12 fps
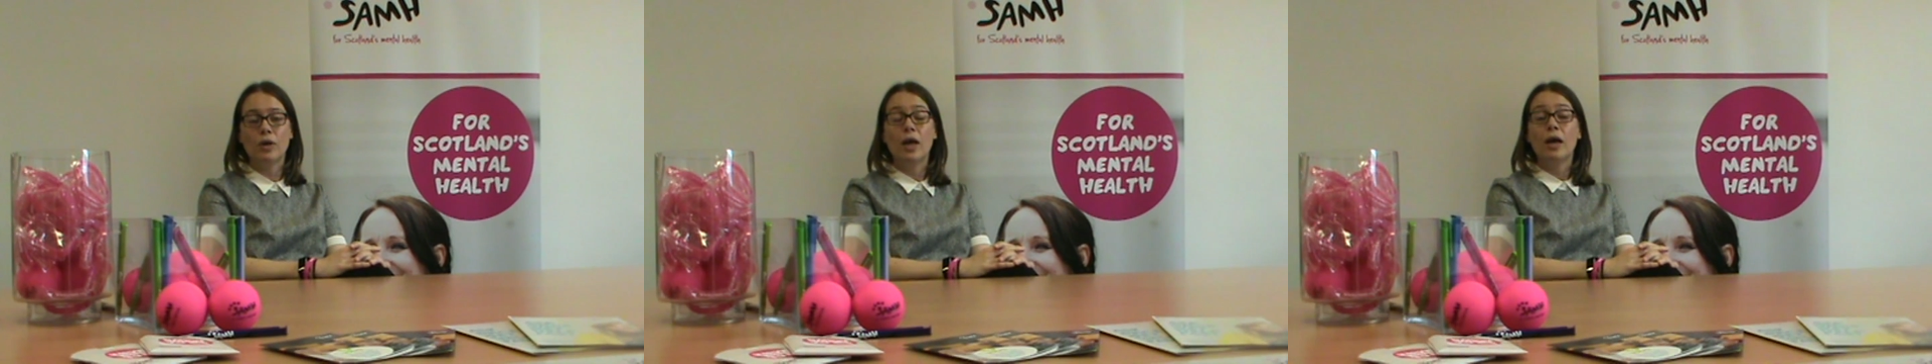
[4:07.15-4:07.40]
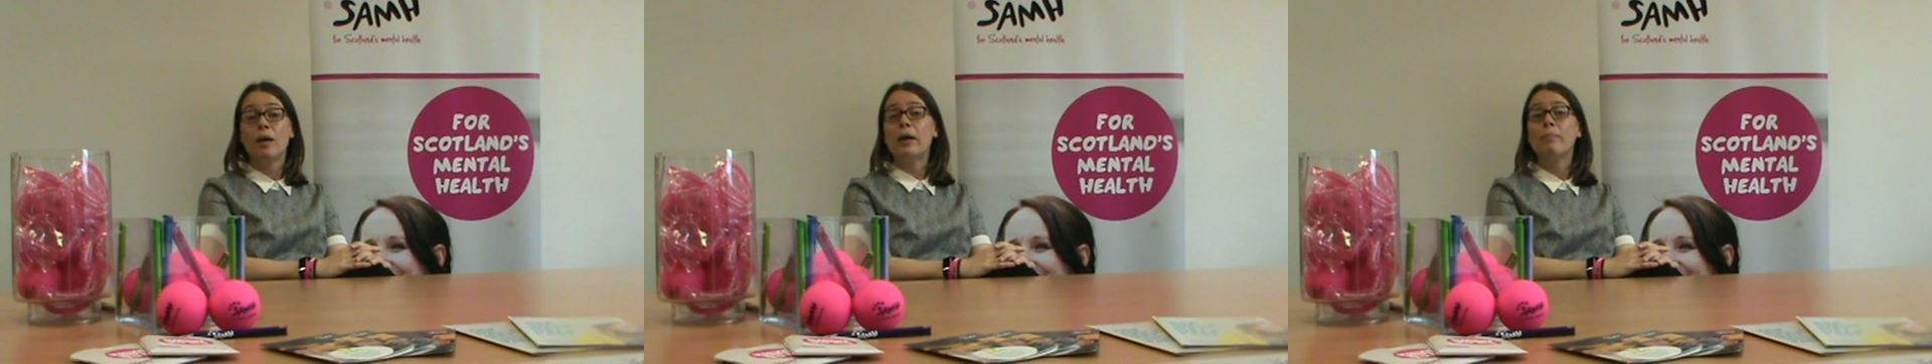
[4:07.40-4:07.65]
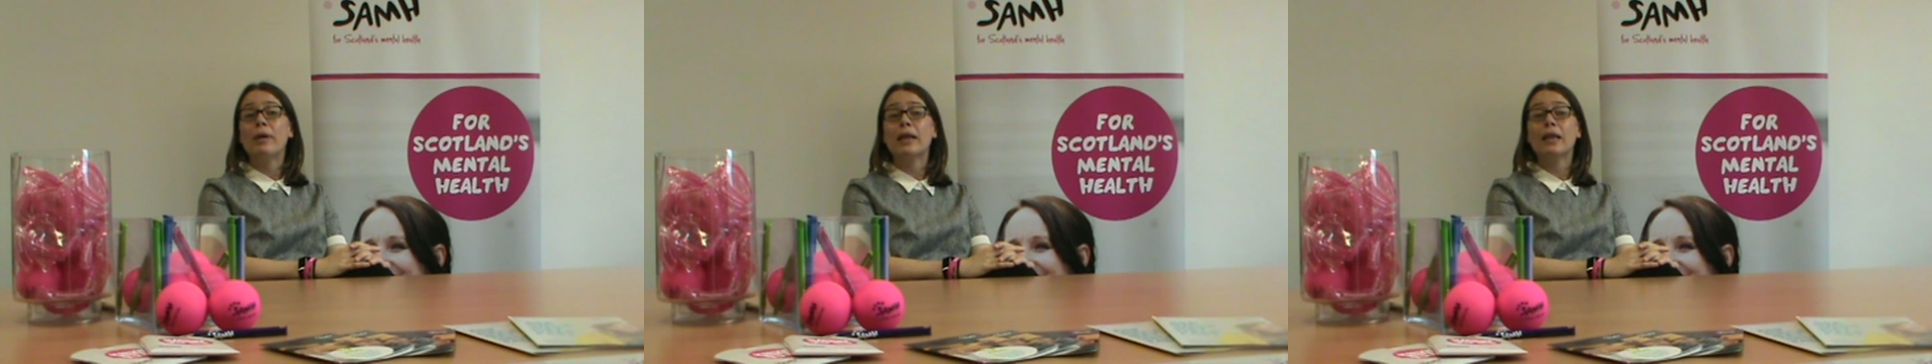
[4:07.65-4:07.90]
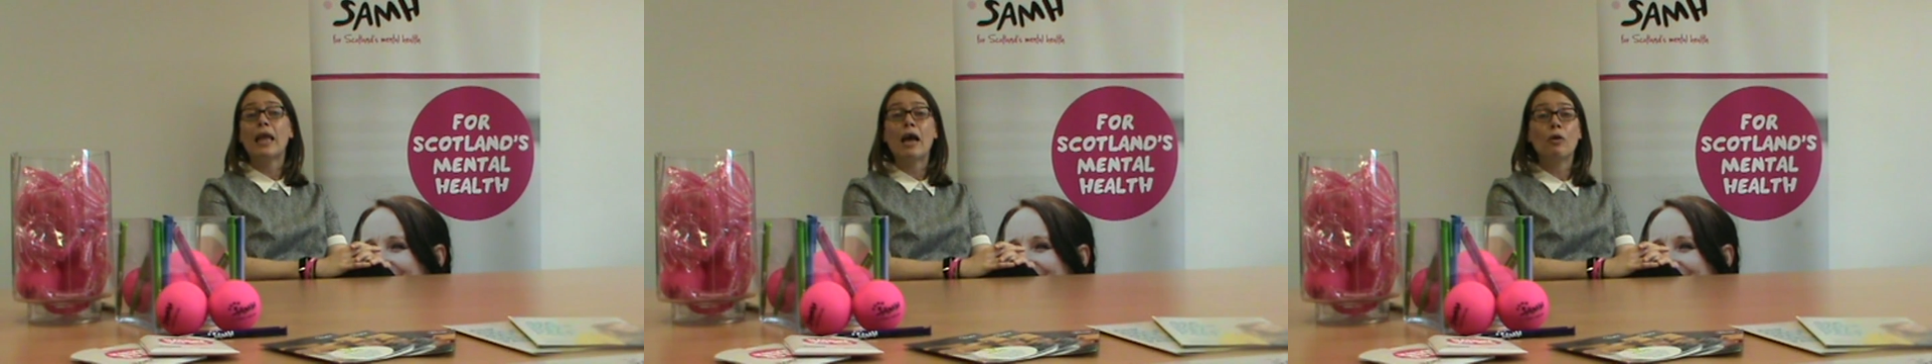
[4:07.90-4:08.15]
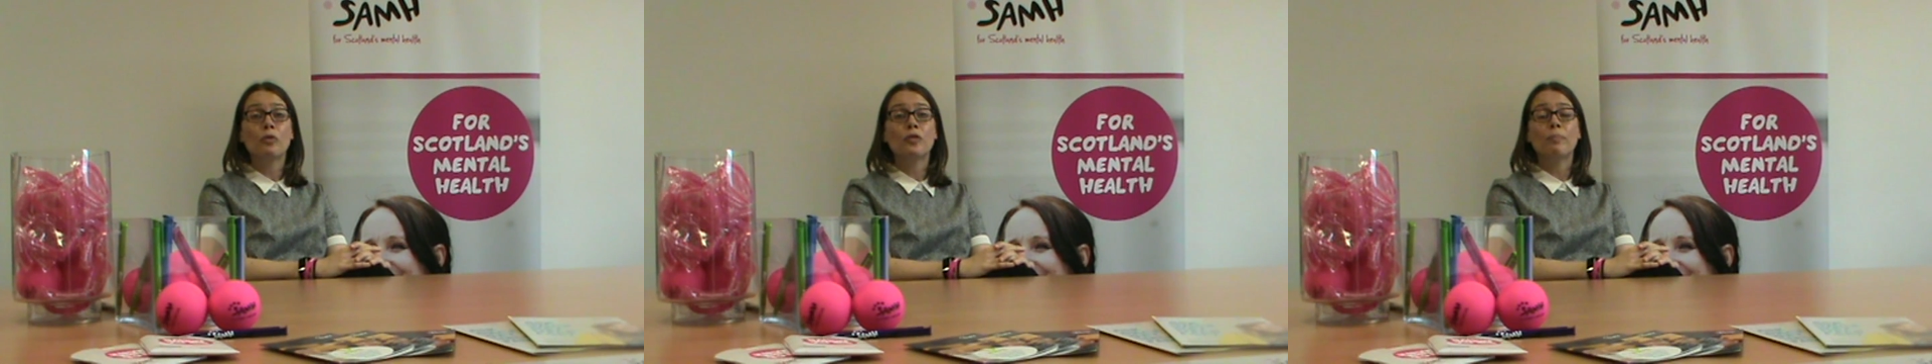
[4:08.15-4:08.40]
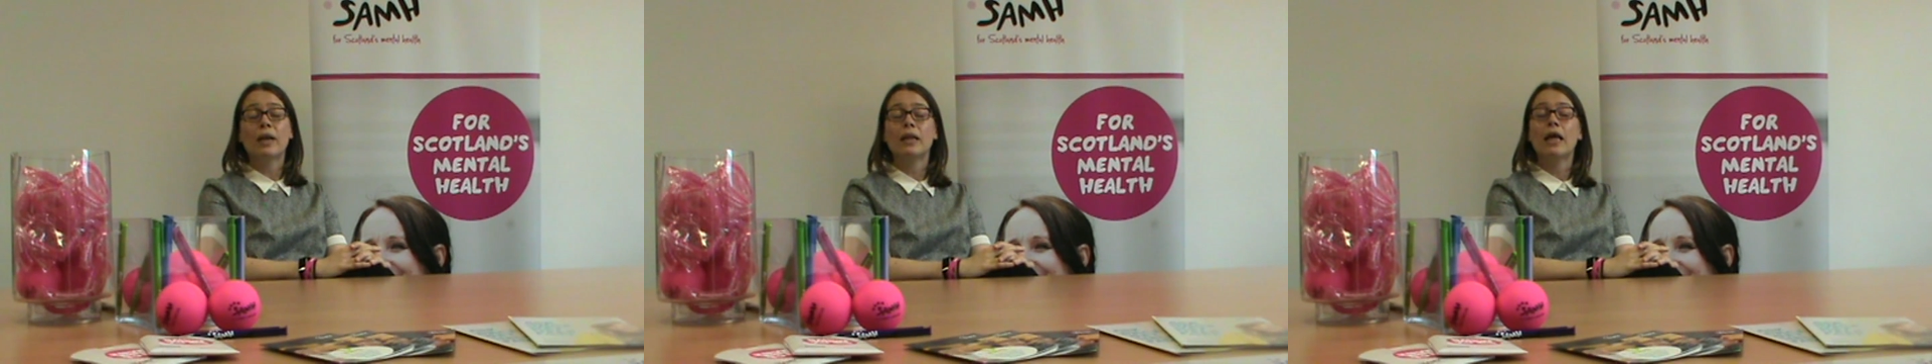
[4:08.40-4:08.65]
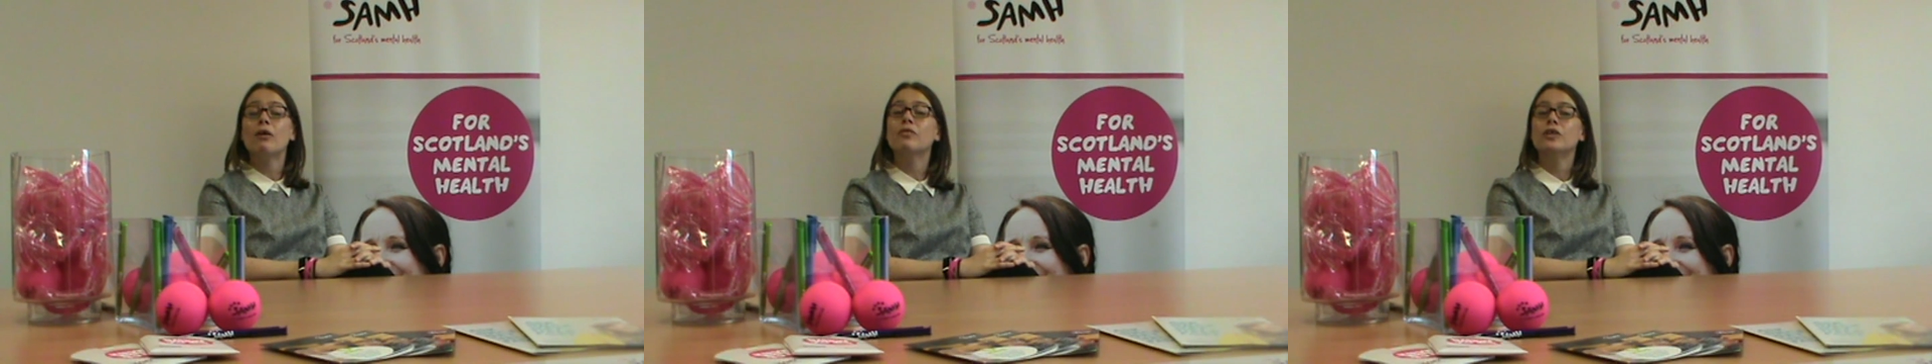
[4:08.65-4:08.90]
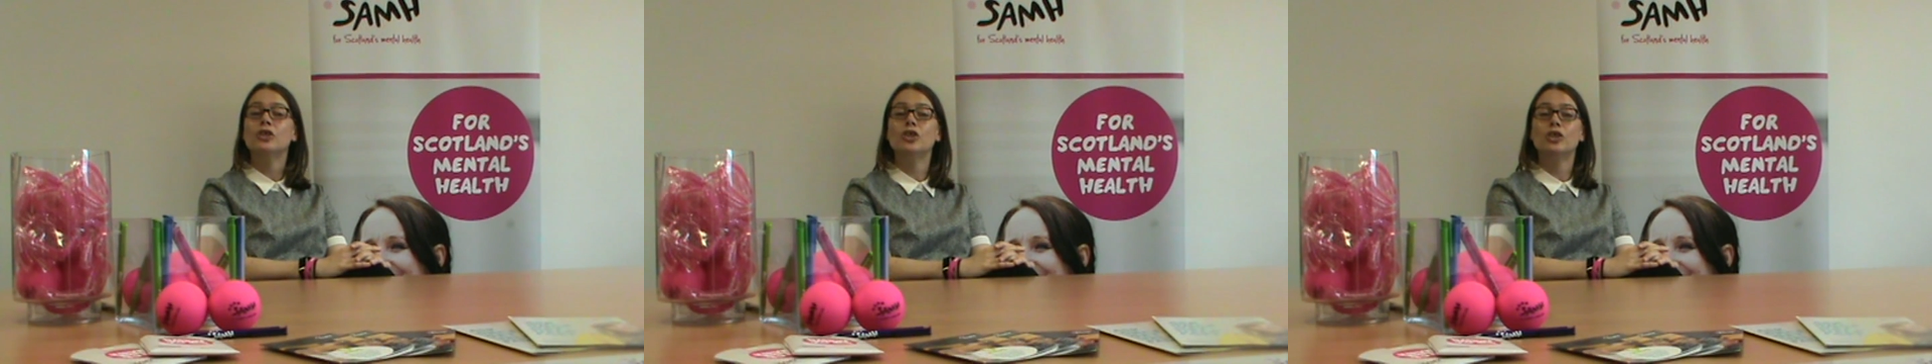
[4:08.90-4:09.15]
about mental health and mental health
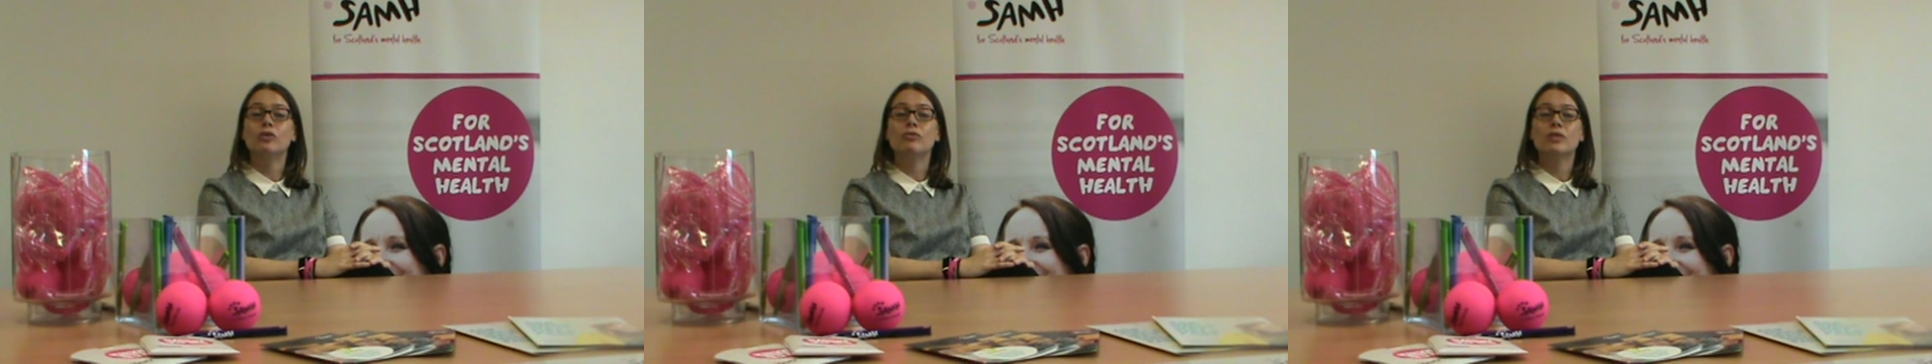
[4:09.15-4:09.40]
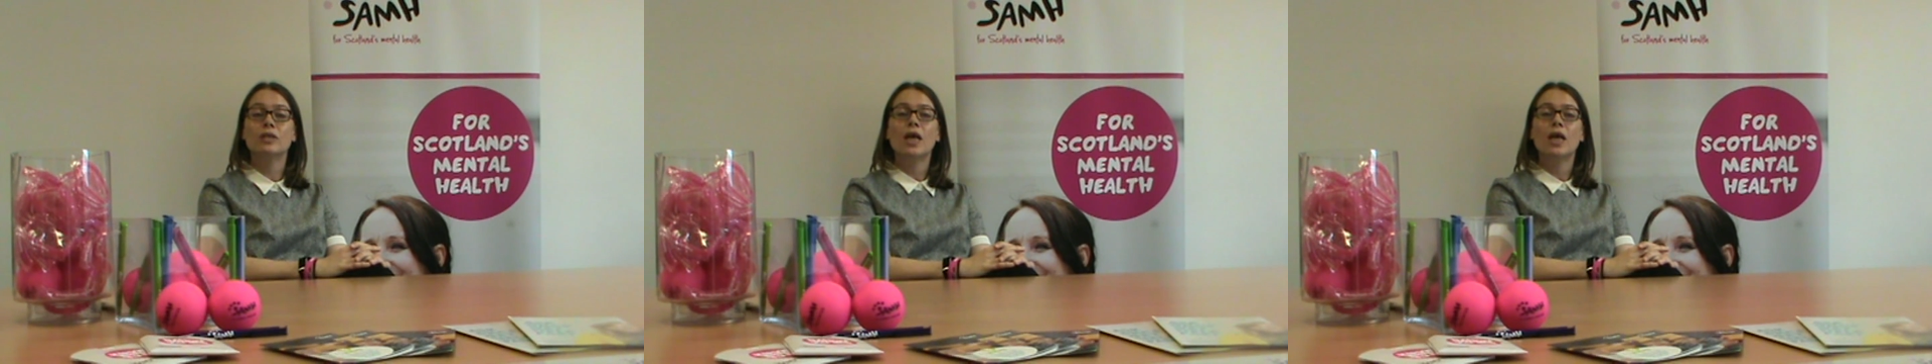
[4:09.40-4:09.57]
issues.